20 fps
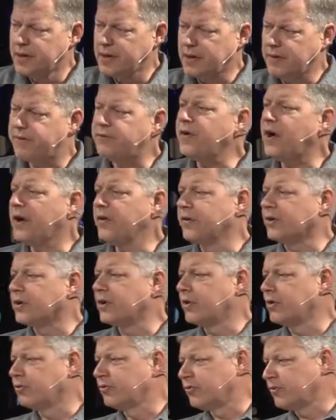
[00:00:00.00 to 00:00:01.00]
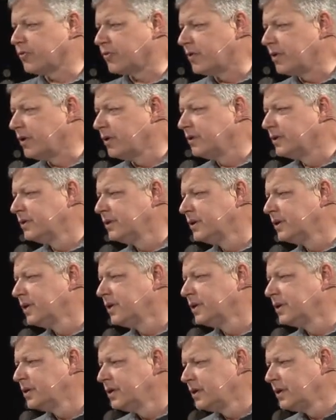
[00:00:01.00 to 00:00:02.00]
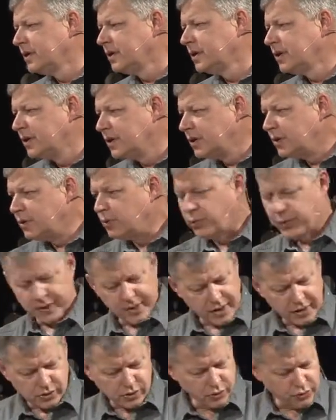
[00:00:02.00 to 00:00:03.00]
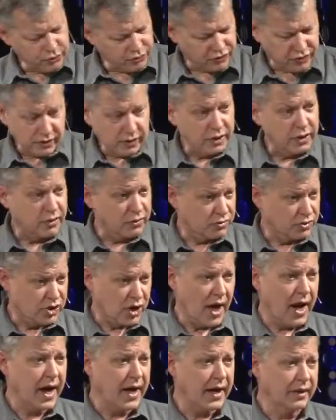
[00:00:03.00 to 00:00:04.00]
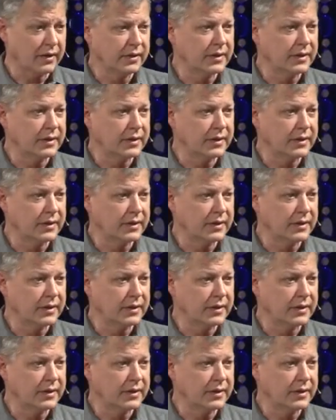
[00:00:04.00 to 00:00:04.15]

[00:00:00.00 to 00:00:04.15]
a father goes through when they lose a little child.